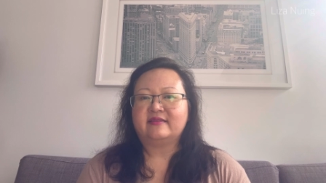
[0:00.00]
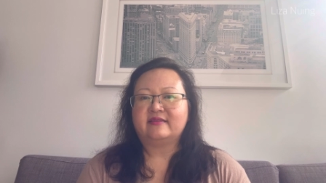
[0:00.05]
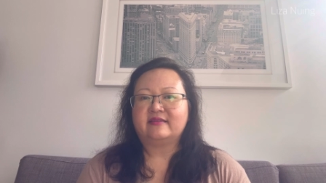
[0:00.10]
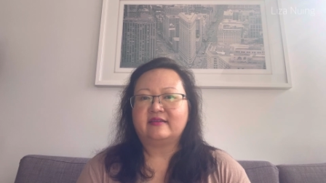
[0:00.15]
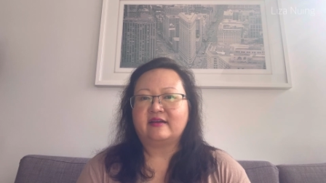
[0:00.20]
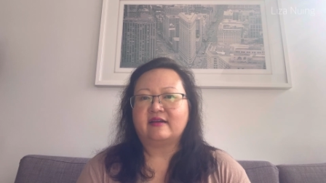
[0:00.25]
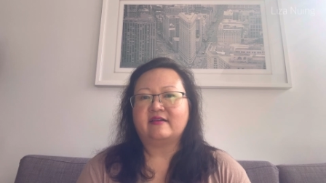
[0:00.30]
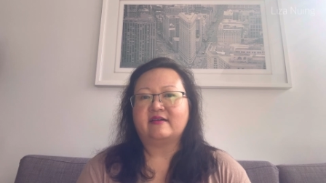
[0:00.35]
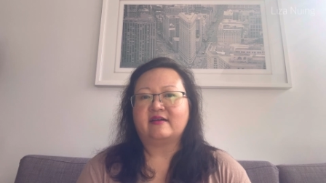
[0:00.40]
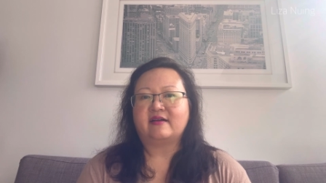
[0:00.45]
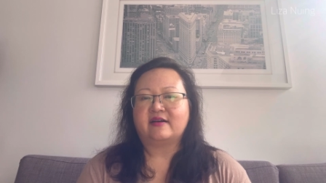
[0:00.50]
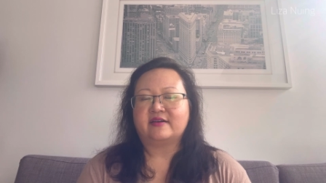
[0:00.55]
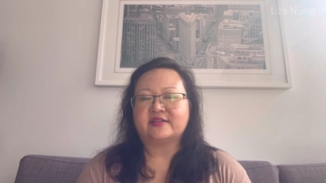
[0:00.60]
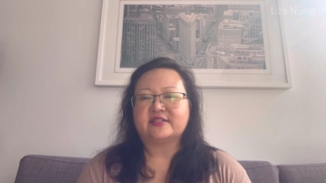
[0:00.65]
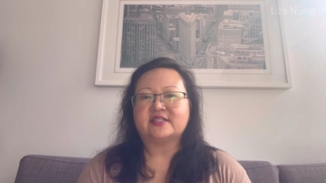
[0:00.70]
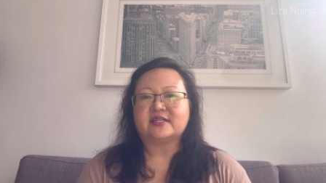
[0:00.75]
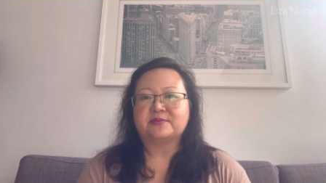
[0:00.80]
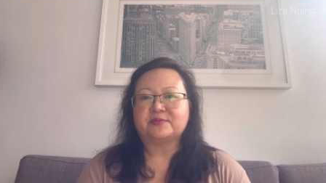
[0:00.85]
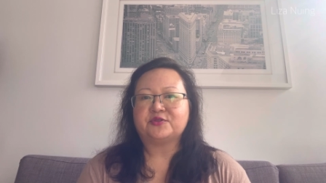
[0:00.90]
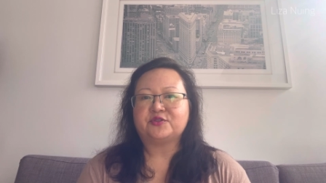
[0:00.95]
there are
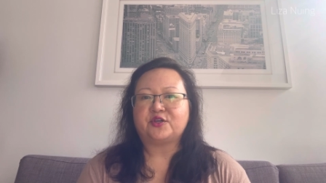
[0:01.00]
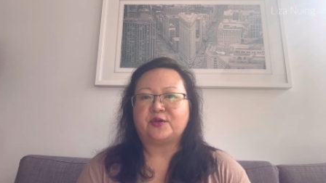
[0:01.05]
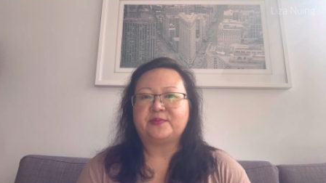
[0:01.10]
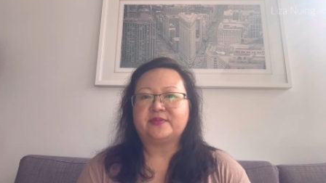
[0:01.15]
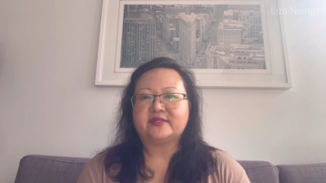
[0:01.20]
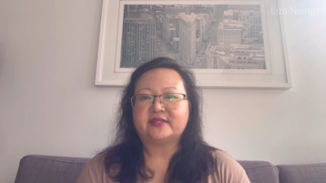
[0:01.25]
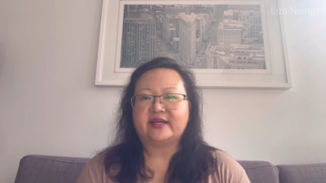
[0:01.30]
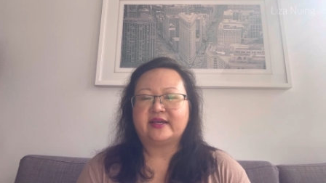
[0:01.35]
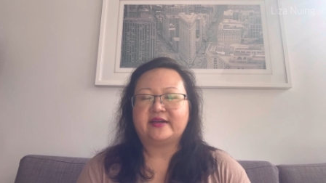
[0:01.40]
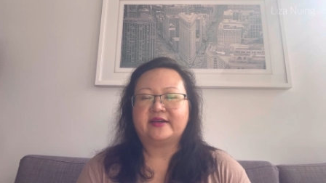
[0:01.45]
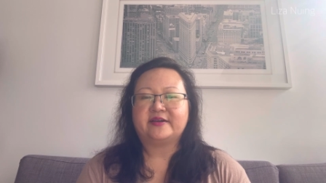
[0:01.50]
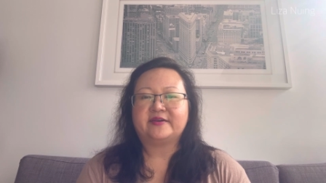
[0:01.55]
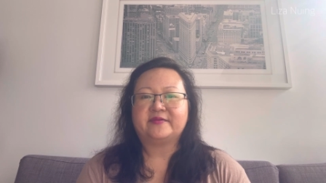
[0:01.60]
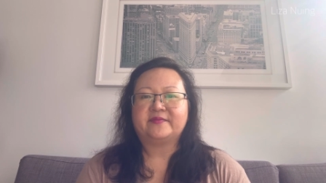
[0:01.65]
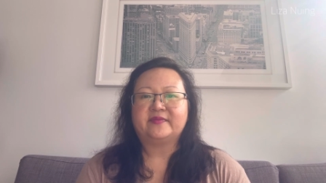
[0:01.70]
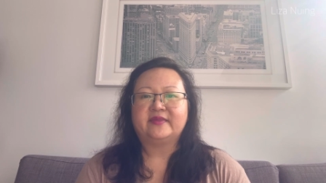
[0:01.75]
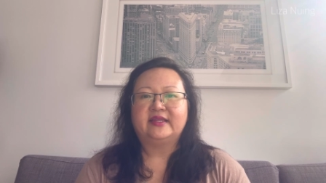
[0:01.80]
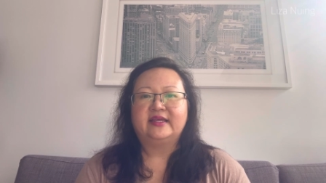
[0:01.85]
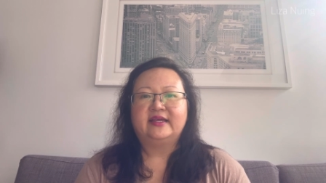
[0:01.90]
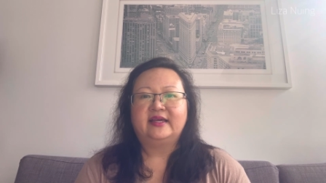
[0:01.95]
some shops there.
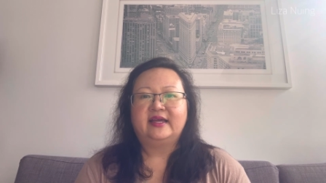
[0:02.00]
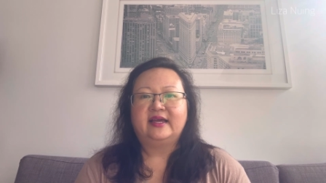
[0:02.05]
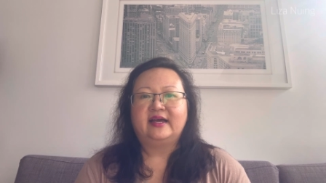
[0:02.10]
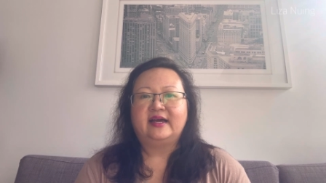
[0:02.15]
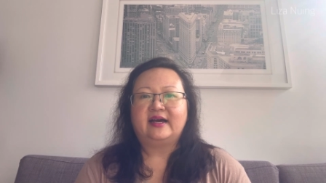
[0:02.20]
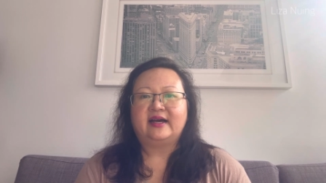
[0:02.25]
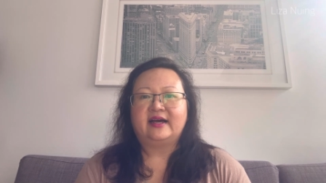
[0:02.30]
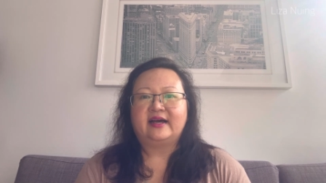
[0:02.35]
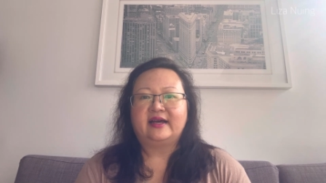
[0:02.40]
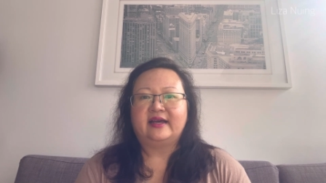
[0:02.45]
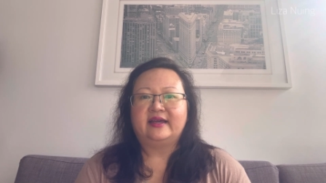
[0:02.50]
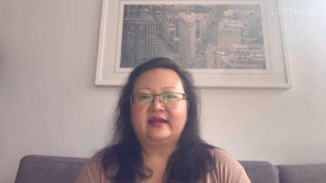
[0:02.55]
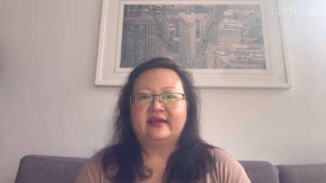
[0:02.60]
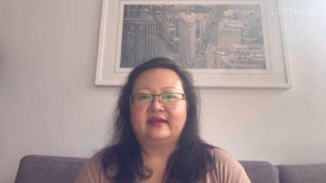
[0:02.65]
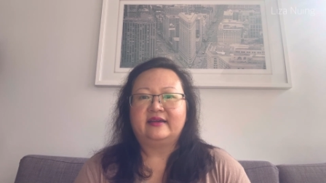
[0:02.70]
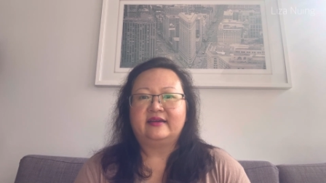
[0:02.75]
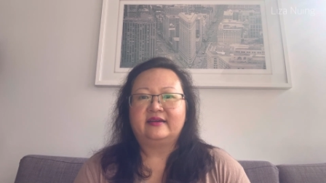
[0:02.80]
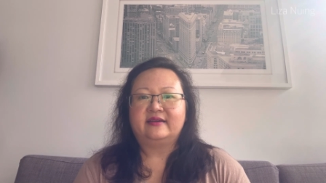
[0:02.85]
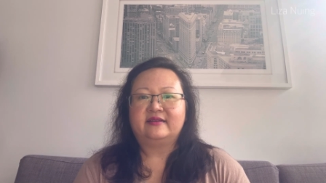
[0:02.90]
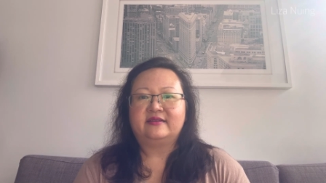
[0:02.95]

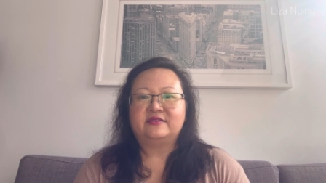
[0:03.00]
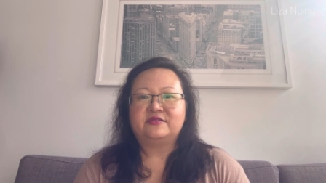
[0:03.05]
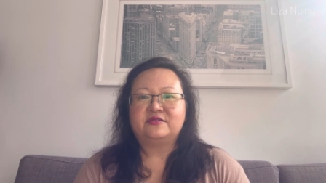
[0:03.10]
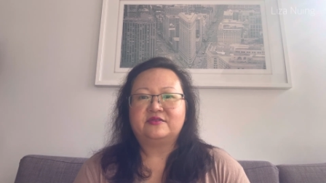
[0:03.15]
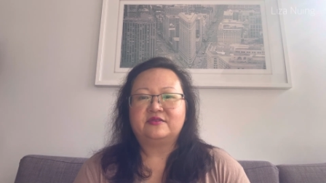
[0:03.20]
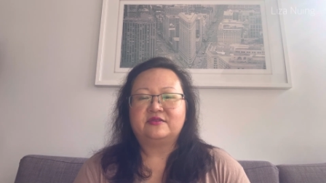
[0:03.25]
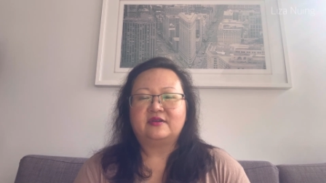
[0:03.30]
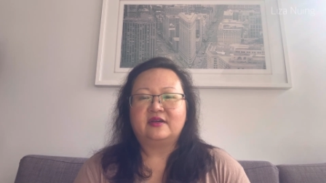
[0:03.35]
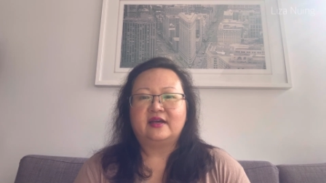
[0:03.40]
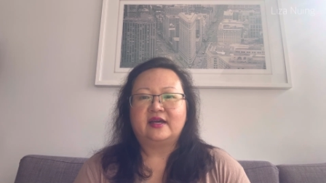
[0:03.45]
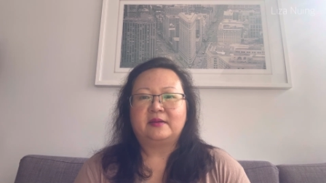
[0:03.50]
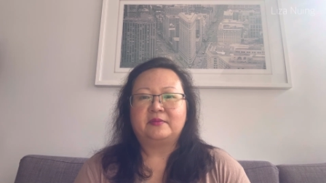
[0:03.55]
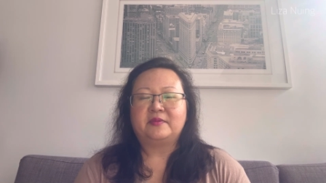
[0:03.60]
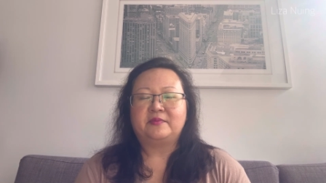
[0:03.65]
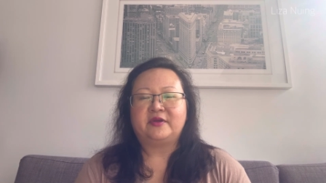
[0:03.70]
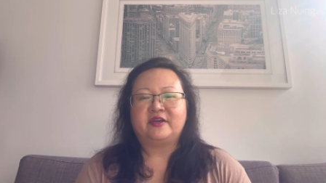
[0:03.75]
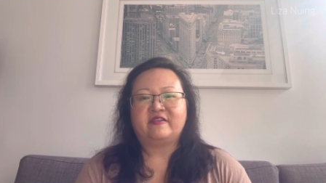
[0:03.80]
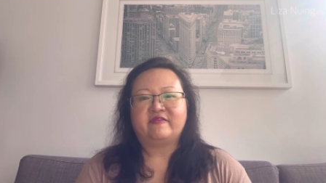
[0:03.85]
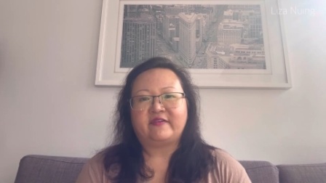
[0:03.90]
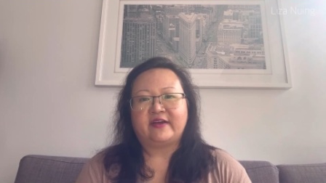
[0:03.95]
I'm a
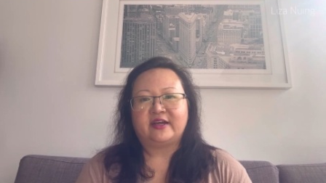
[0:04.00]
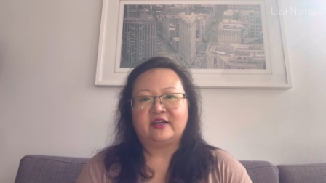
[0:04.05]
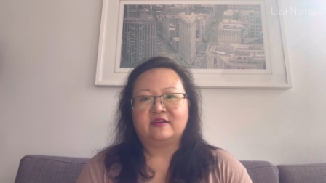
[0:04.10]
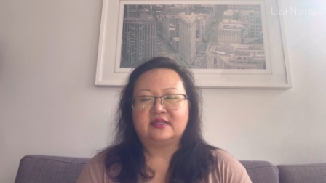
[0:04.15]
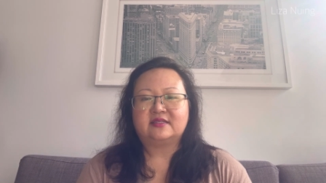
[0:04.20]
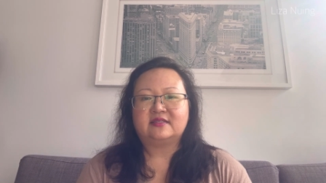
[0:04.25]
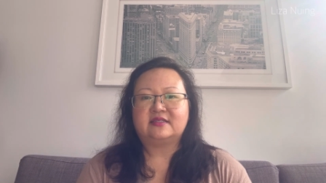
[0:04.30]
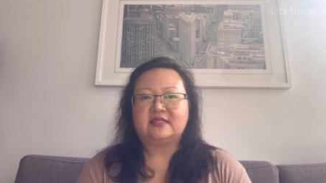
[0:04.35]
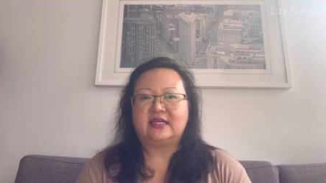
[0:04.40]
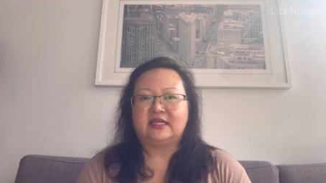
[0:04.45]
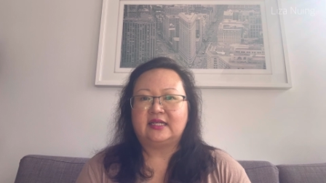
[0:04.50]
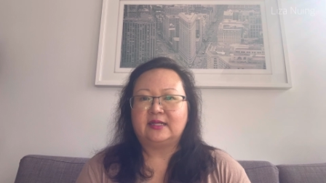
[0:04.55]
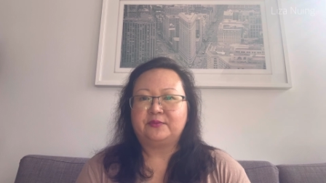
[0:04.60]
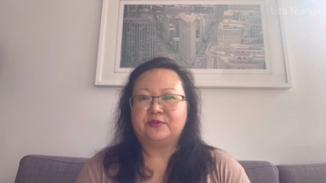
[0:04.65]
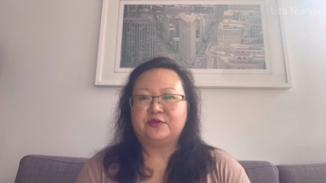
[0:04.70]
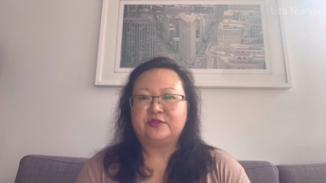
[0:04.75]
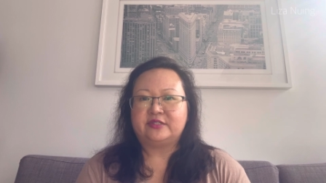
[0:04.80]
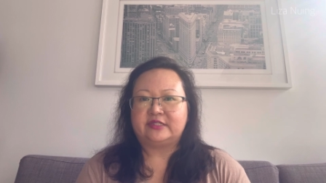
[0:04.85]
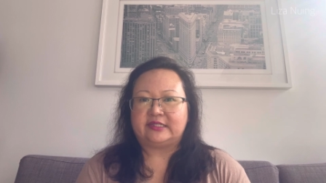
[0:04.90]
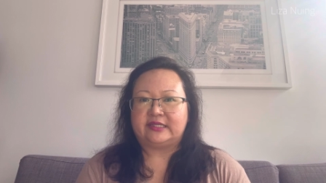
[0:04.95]
big fan of
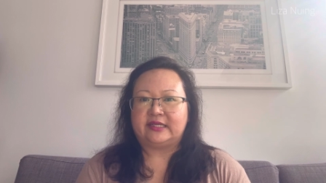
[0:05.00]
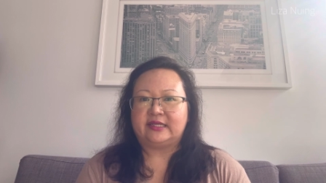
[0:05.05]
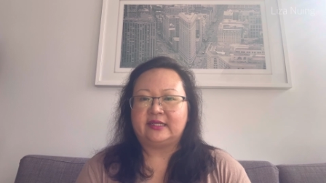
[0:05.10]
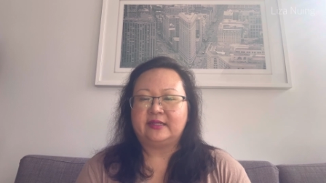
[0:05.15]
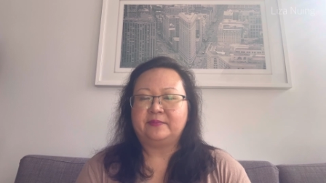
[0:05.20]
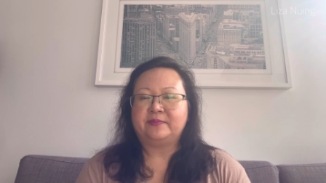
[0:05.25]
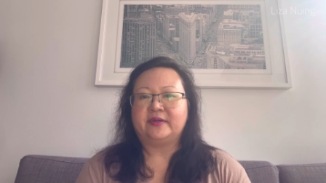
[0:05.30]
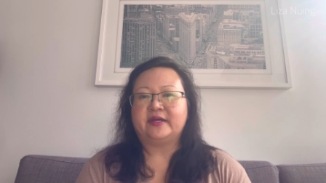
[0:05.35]
TWG,